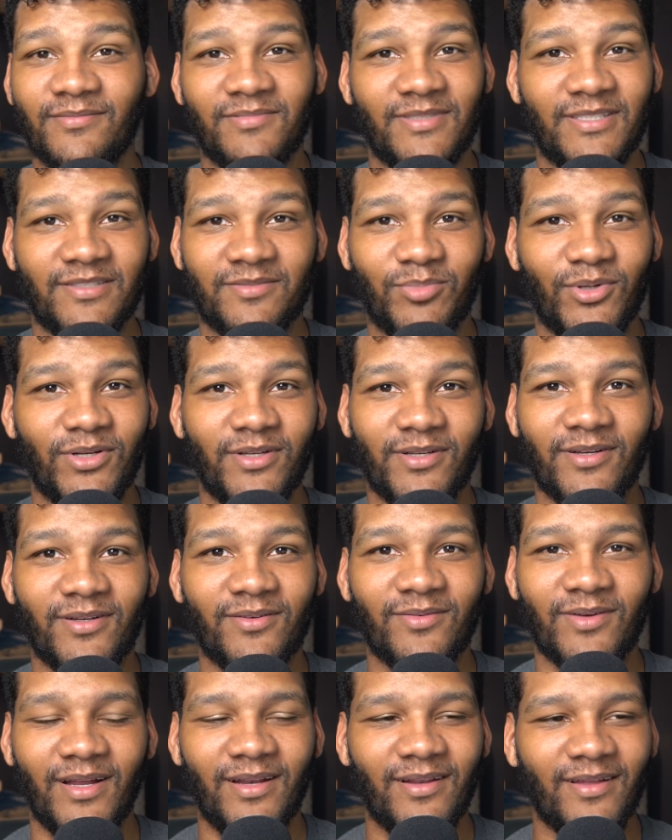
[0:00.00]
That's pretty
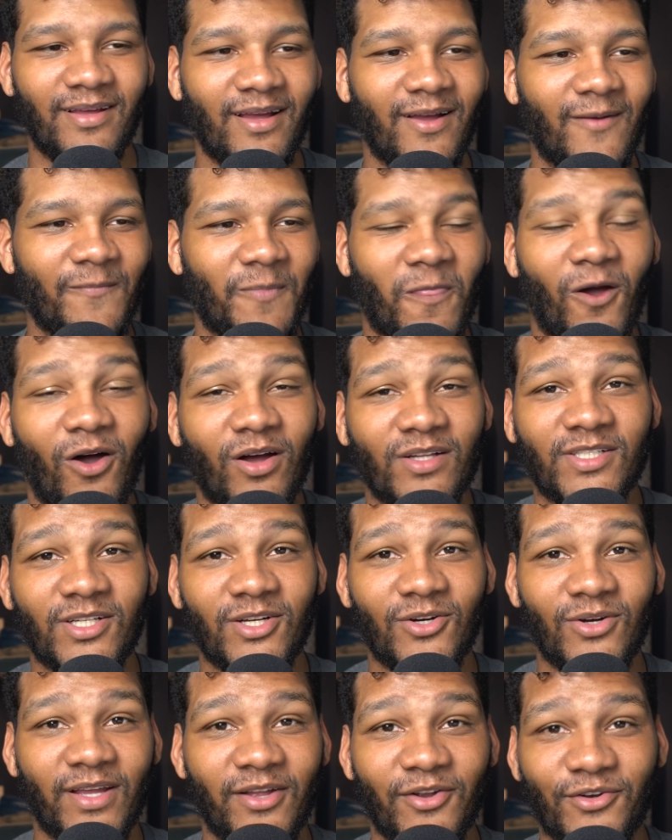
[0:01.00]
good, right?
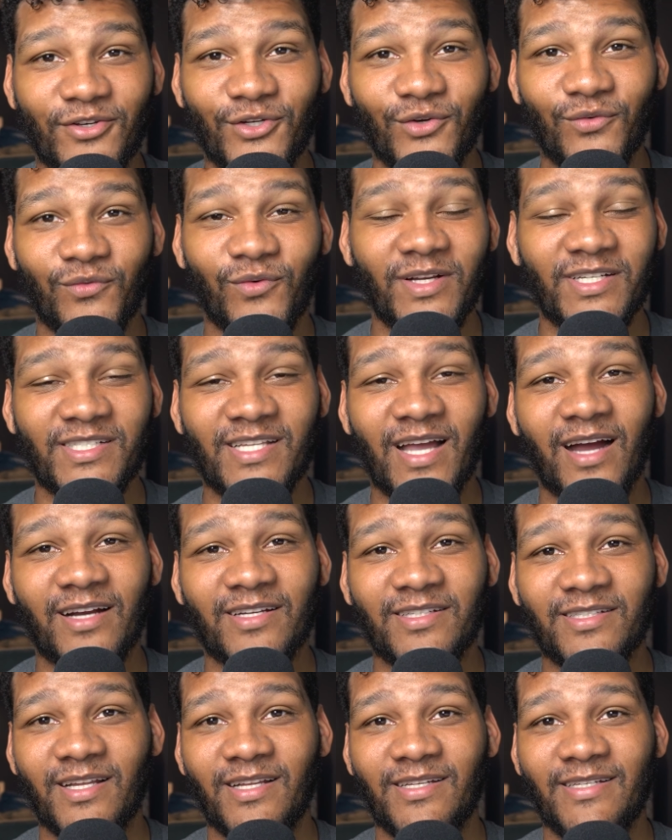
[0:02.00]
Also, get your two free
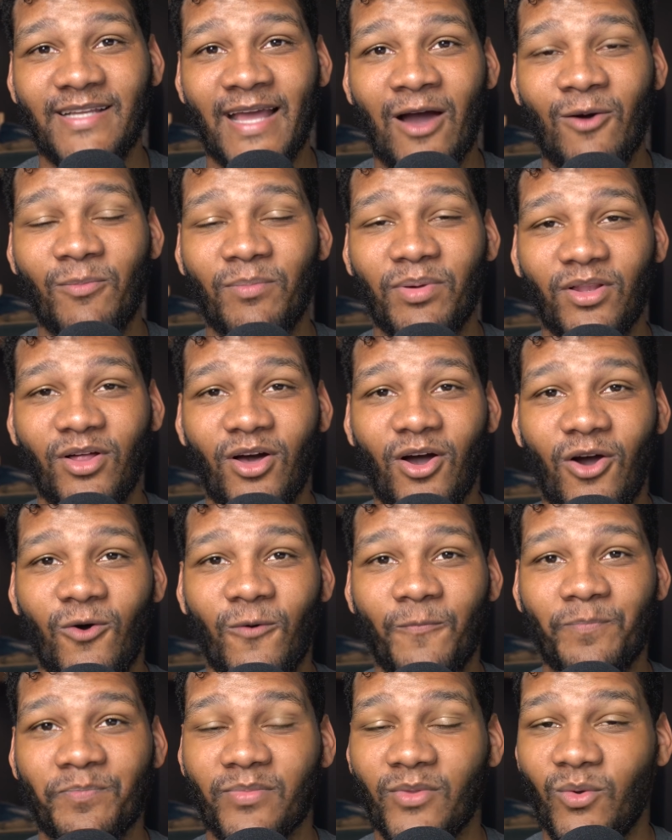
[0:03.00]
stocks down
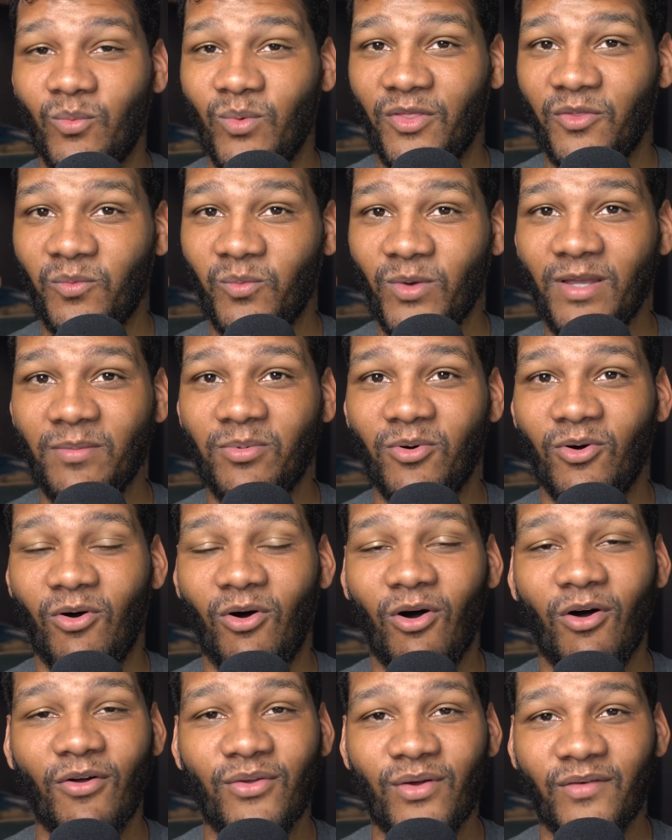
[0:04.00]
below with Webull.
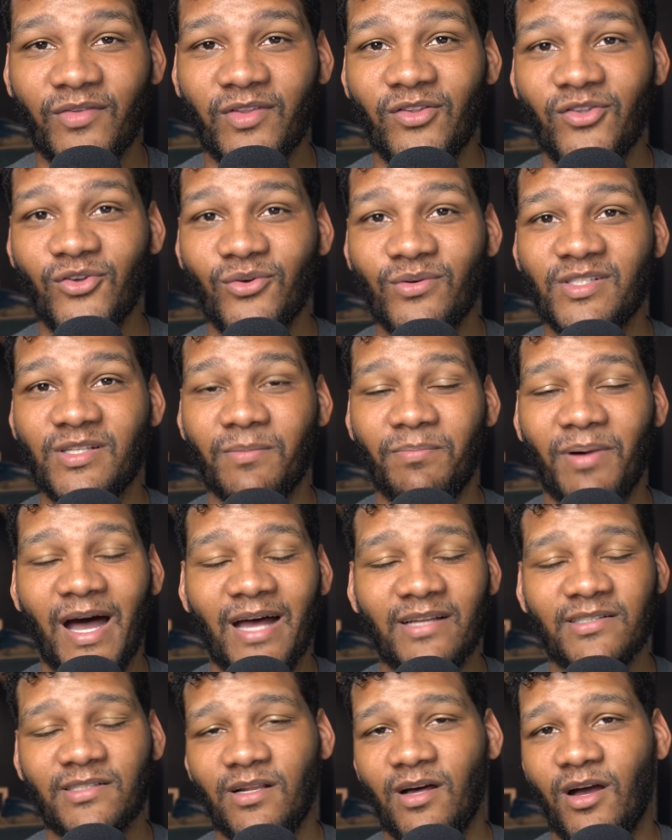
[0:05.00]
All you have to do is
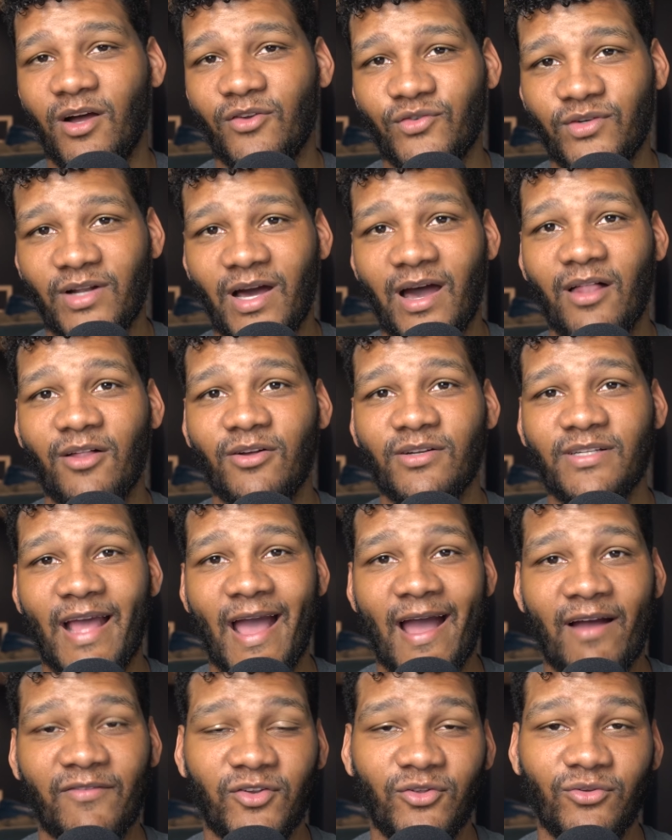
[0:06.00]
deposit $100
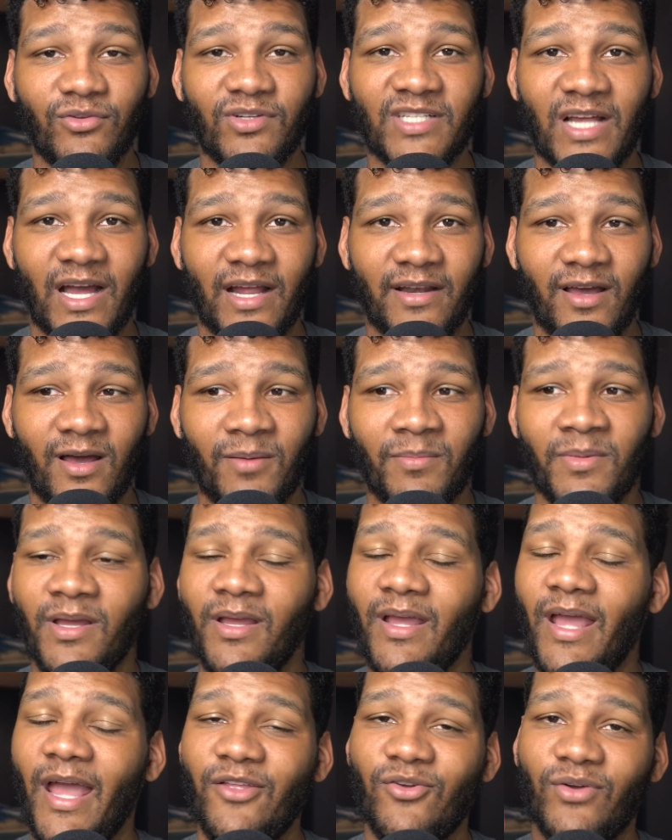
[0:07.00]
after you sign up,
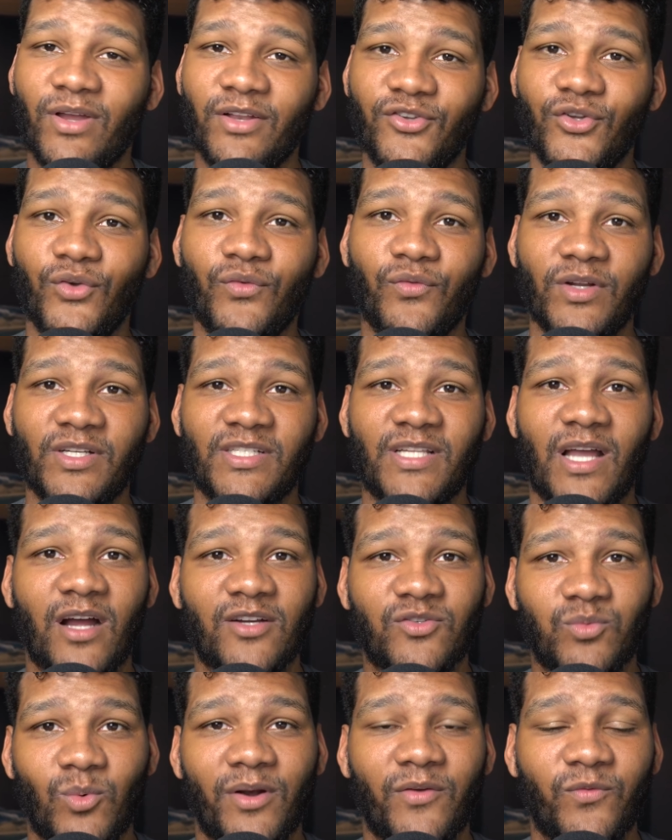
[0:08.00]
and you'll get two free
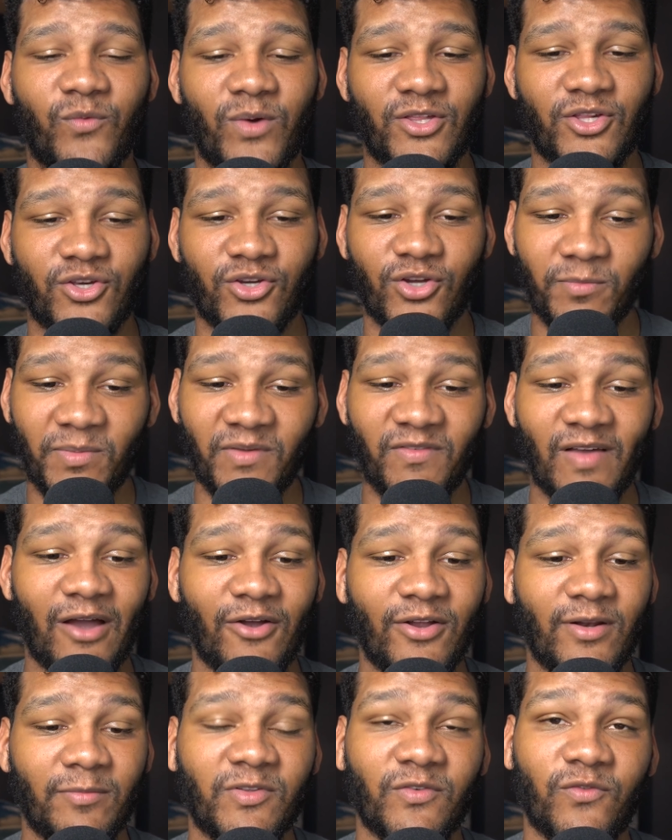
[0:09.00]
stocks, one of which could be
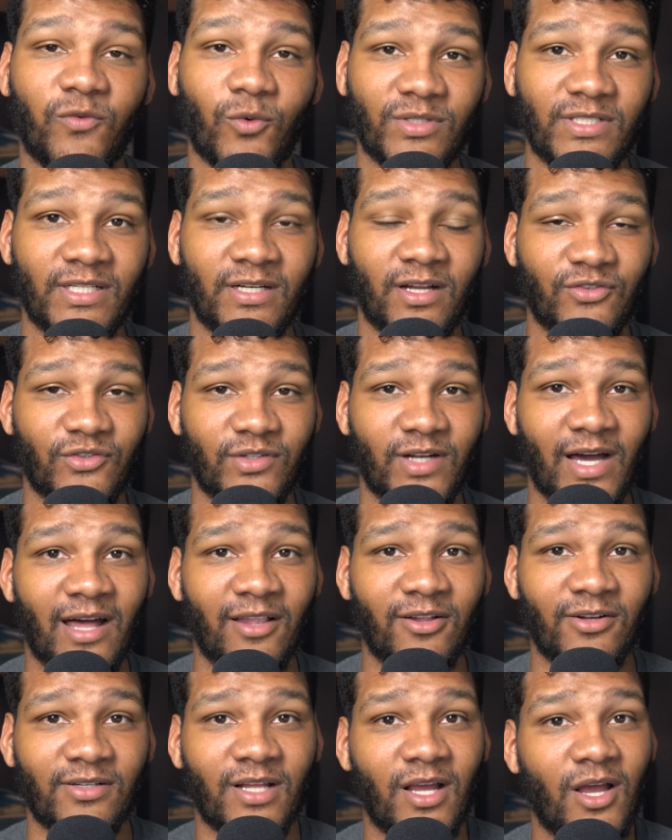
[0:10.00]
valued up to
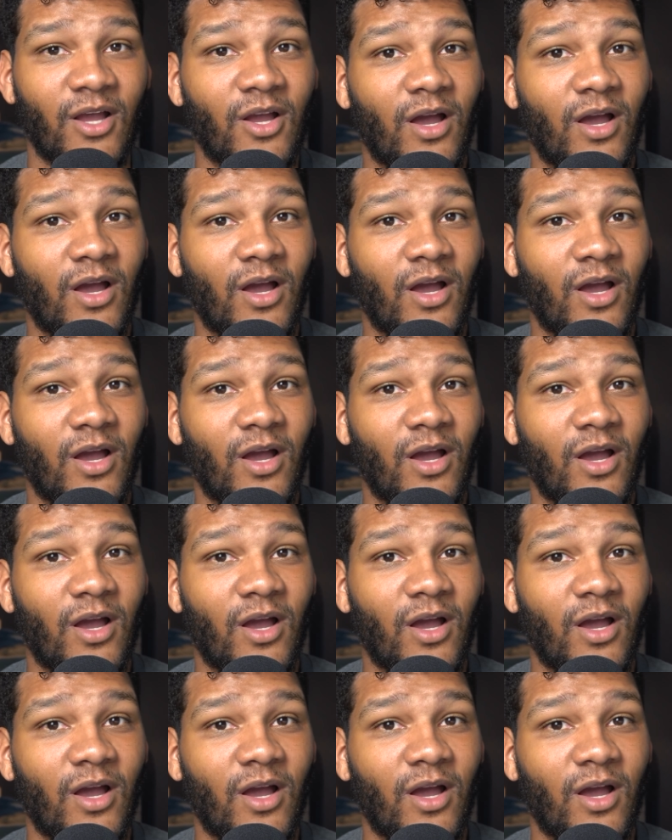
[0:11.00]
$1,400.